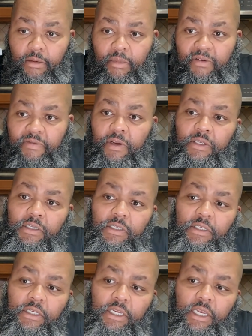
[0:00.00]
my
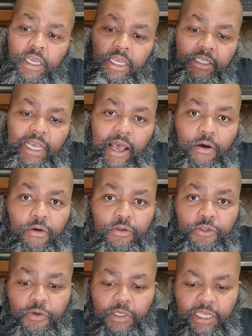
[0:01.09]
friends, is how
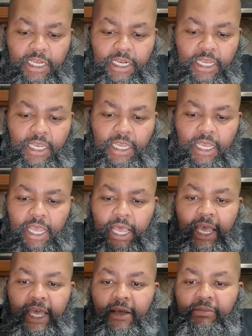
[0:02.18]
to clean
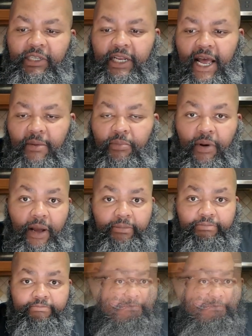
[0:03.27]
a MC9 Prime.